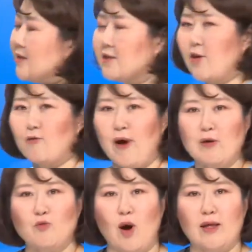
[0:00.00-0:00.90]
the right
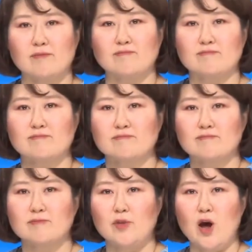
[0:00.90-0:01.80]
one.
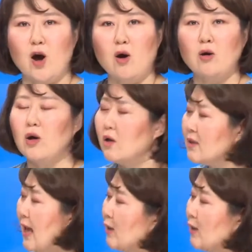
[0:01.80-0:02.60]
No? Then